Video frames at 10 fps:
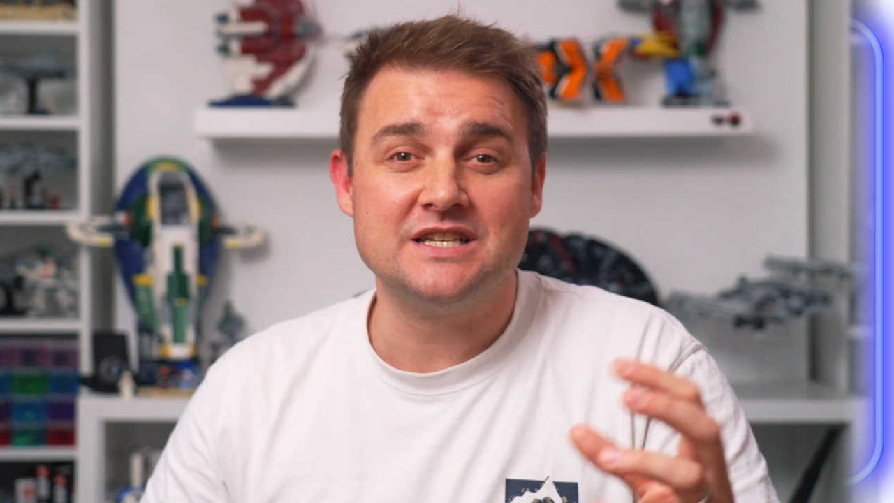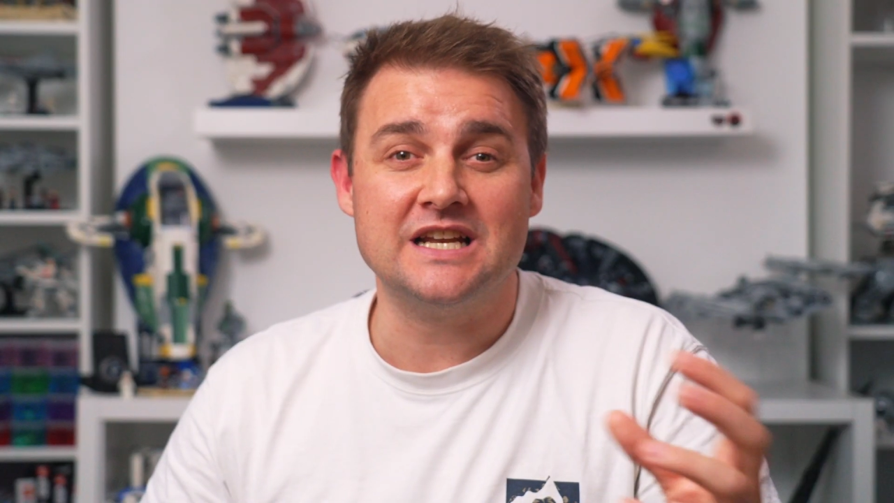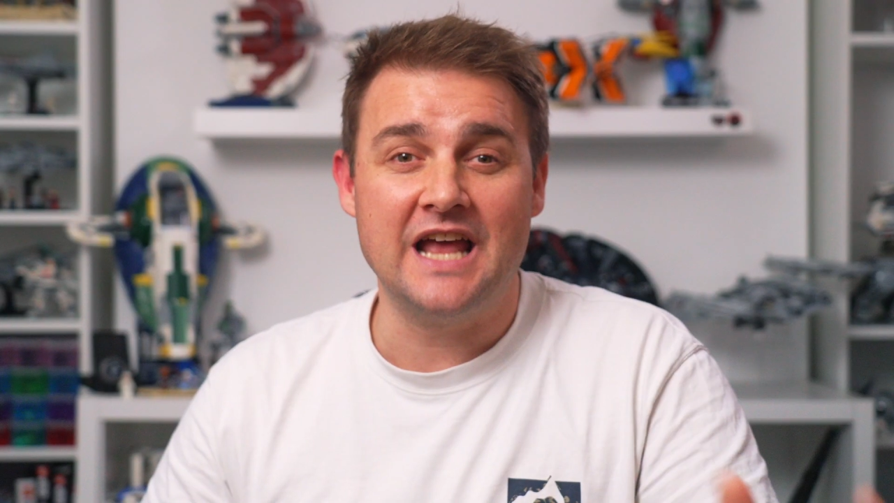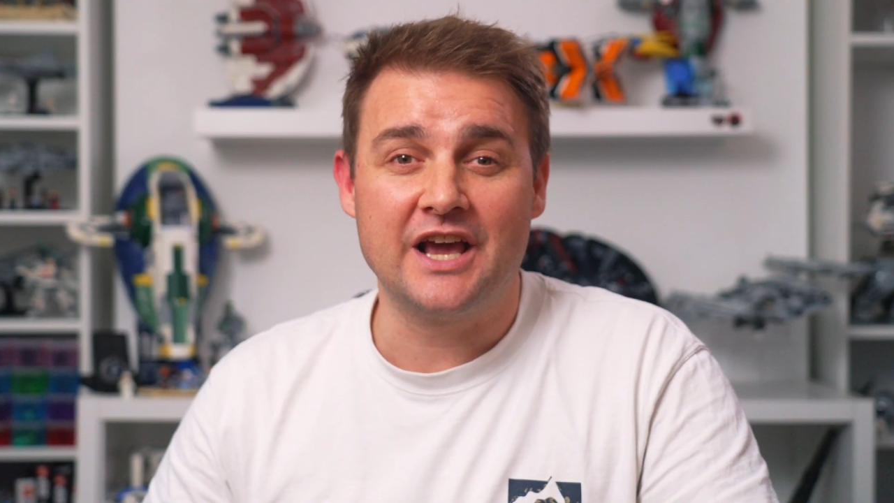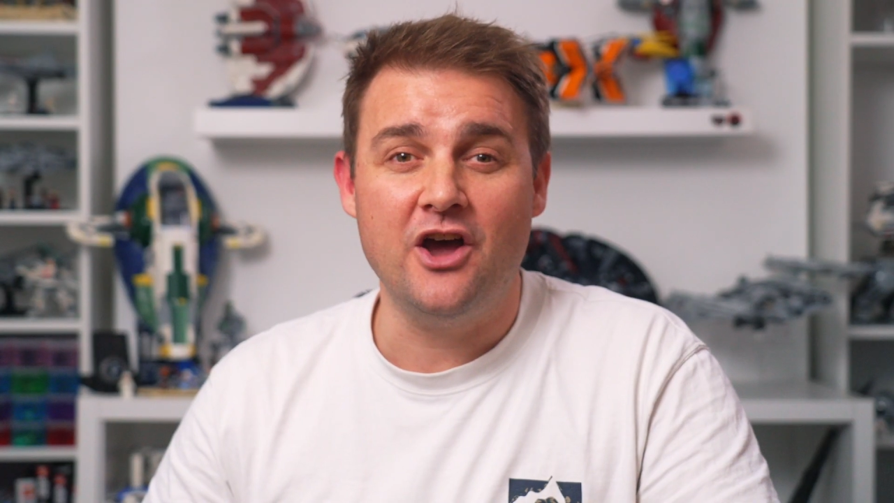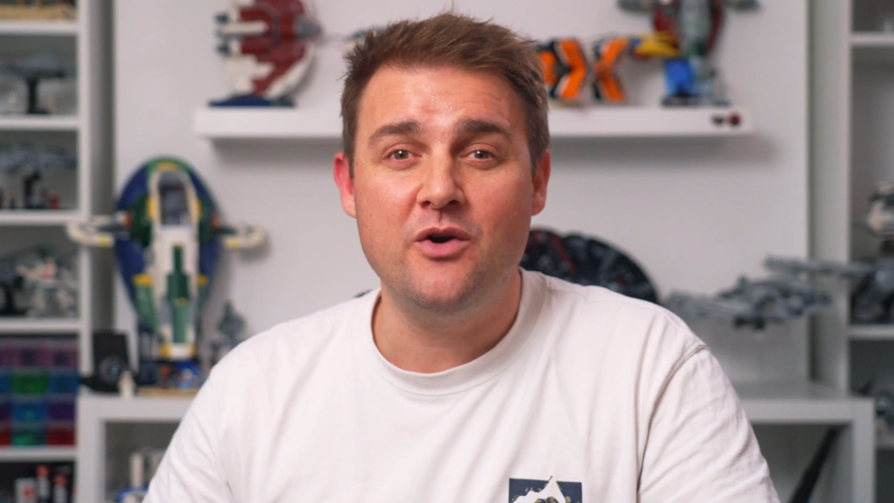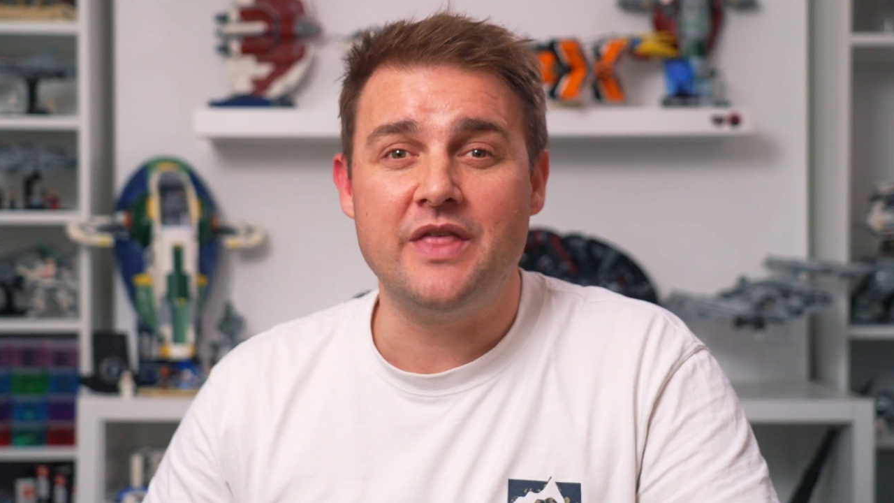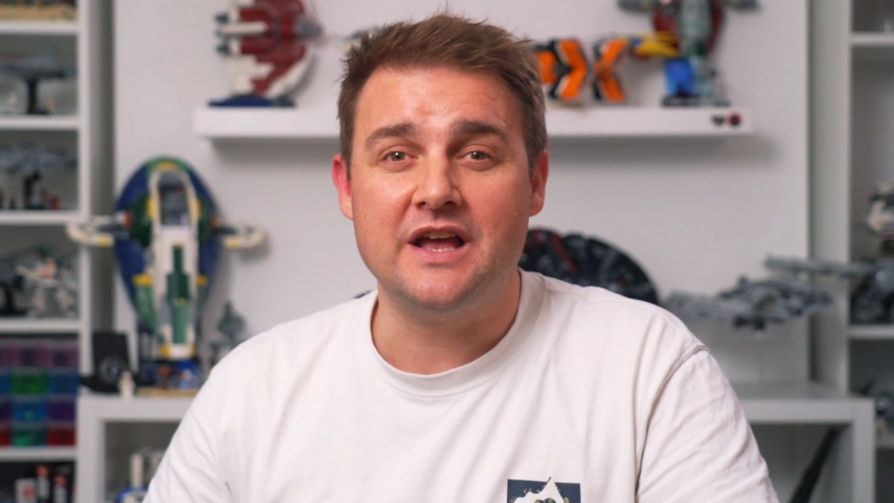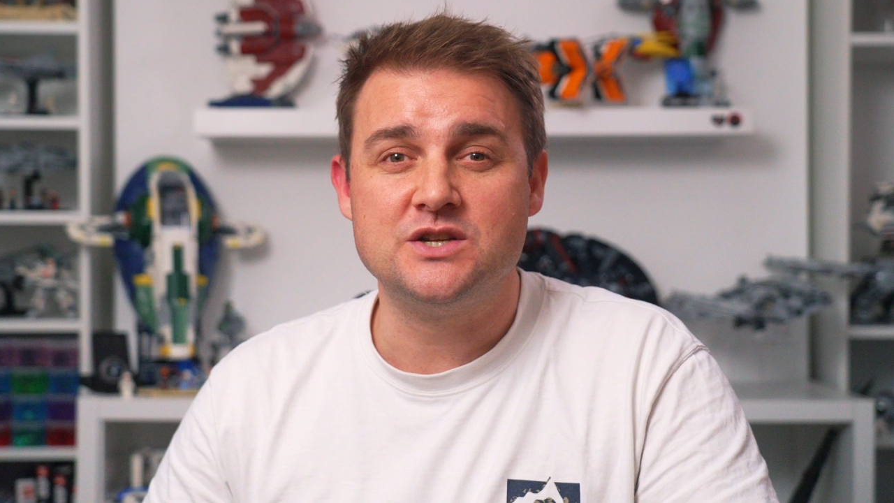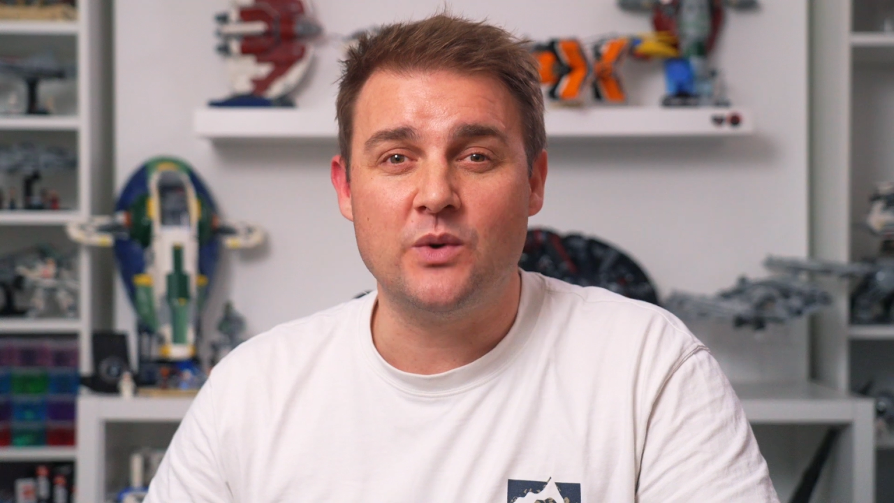to LEGO and
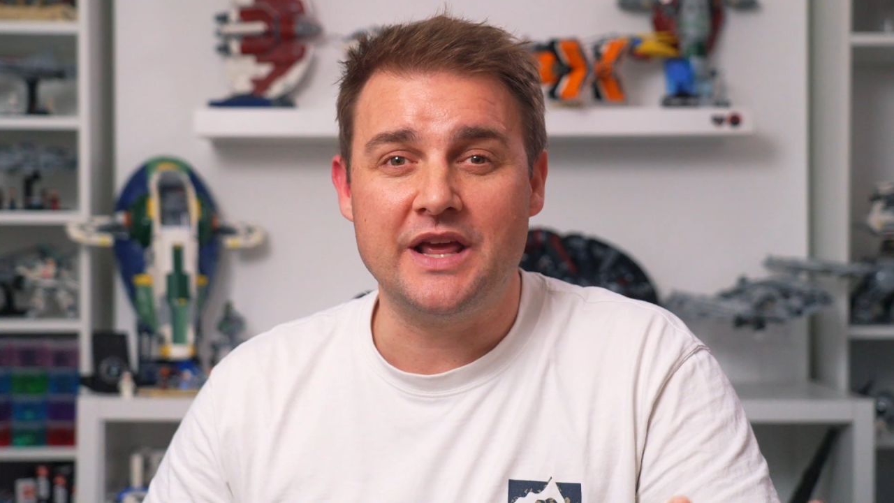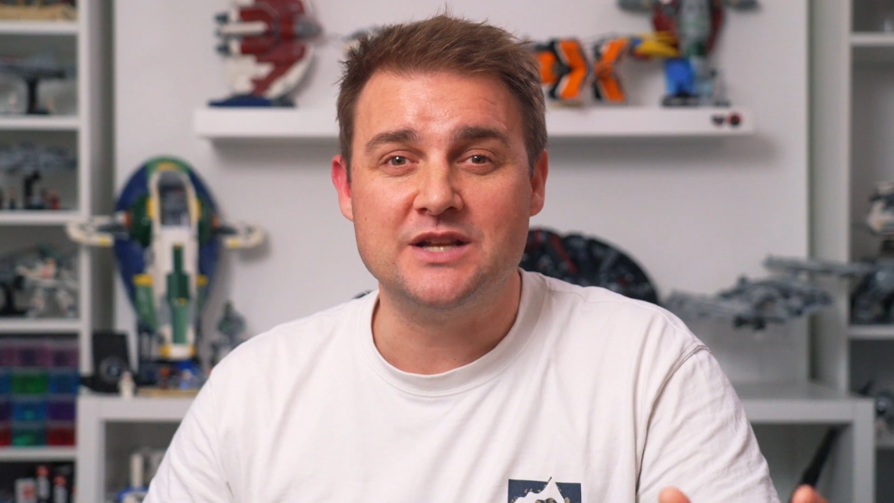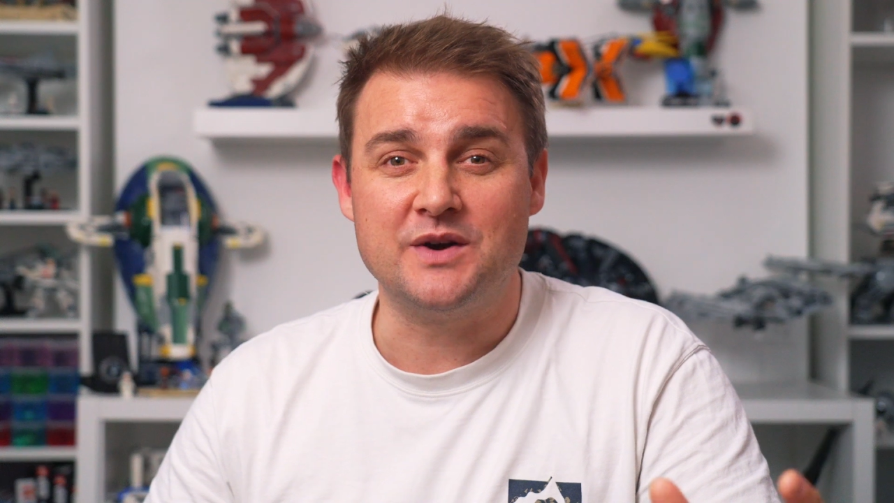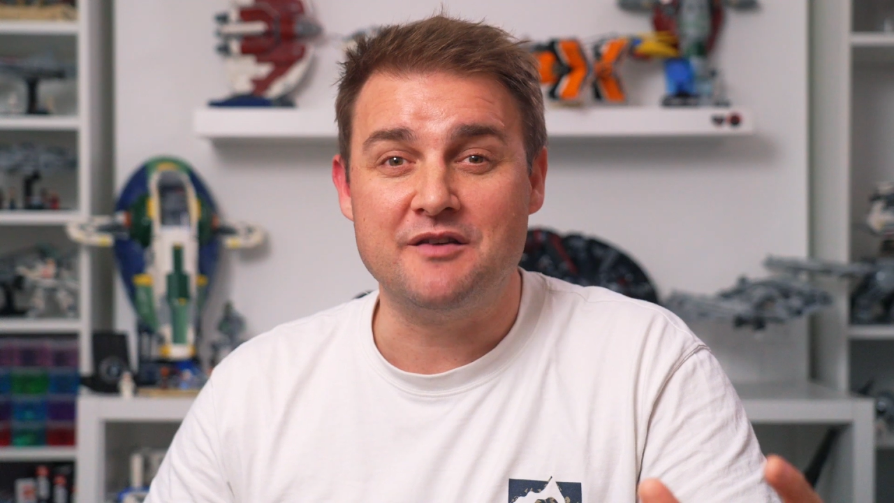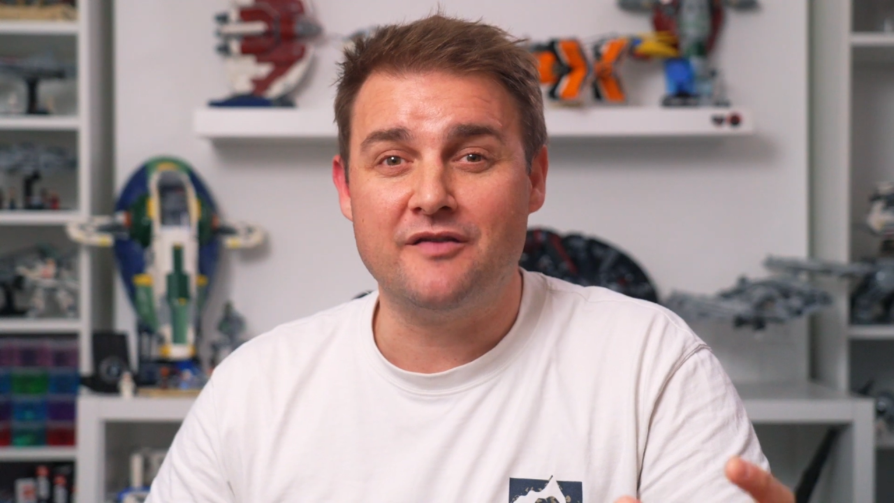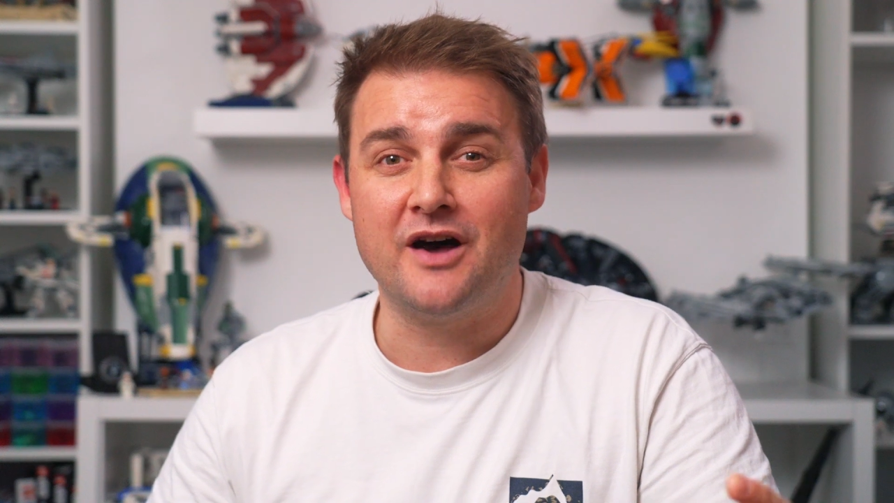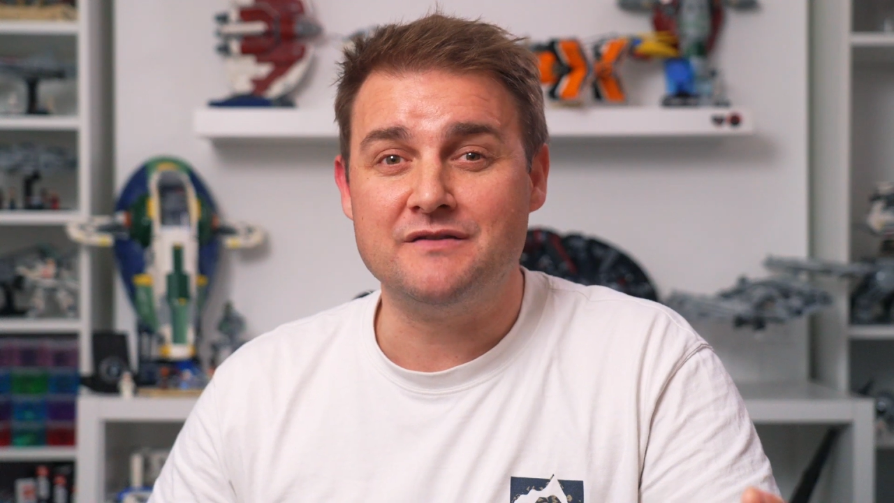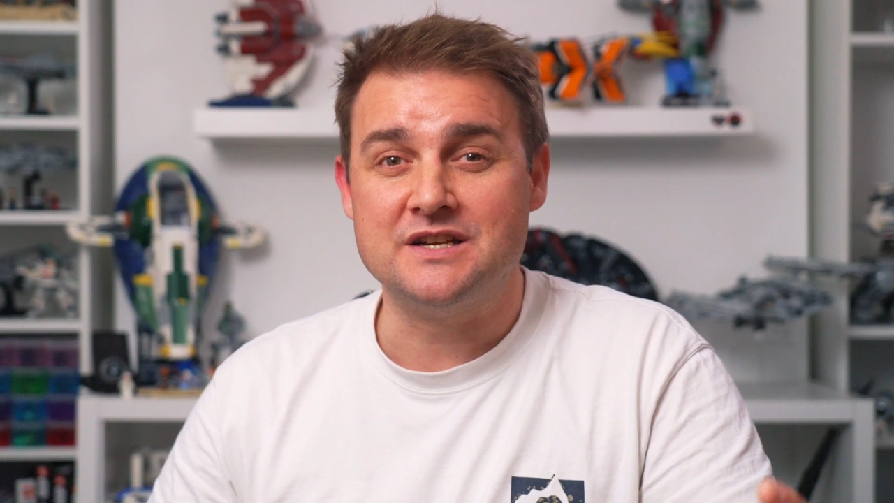their 2025